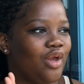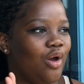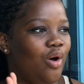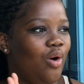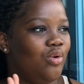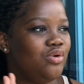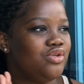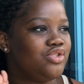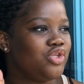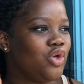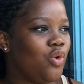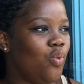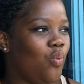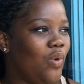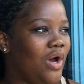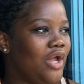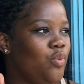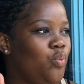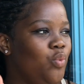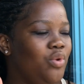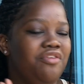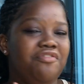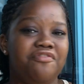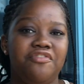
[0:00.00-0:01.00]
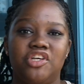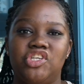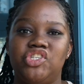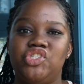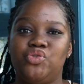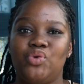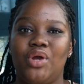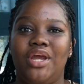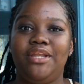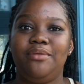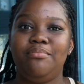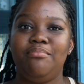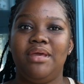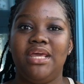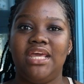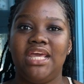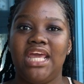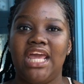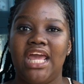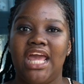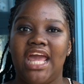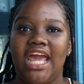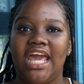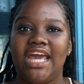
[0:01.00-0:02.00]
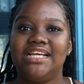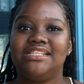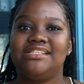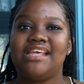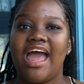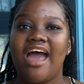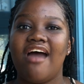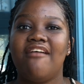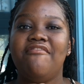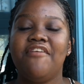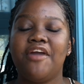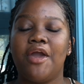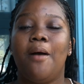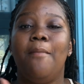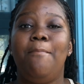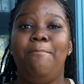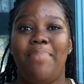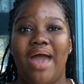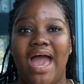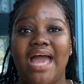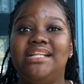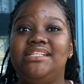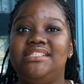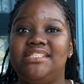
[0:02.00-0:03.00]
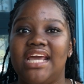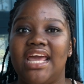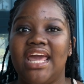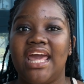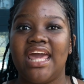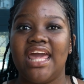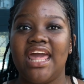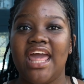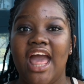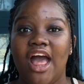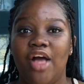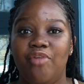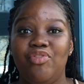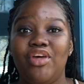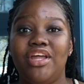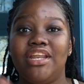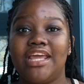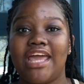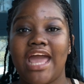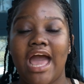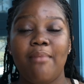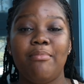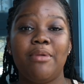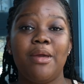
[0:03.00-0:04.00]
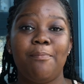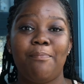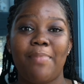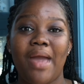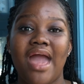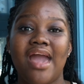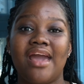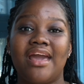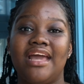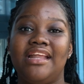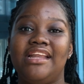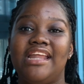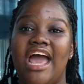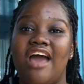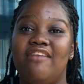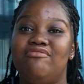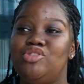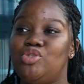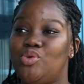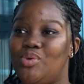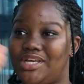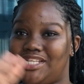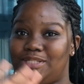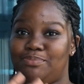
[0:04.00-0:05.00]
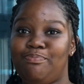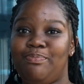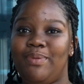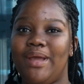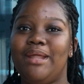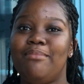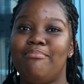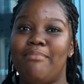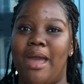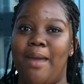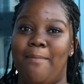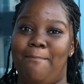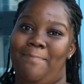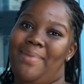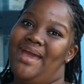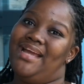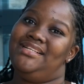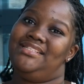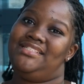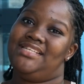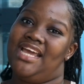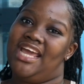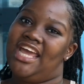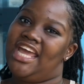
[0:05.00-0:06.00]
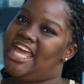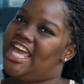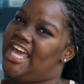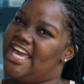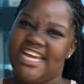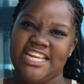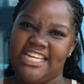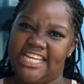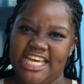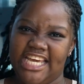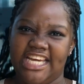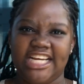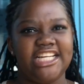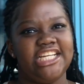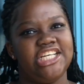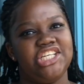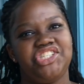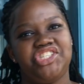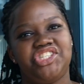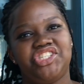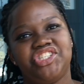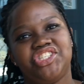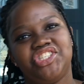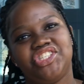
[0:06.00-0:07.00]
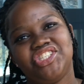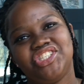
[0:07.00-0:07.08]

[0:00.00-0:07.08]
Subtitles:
also what would frustrate me is having a bad day, then coming back and have to explain my bad day in English.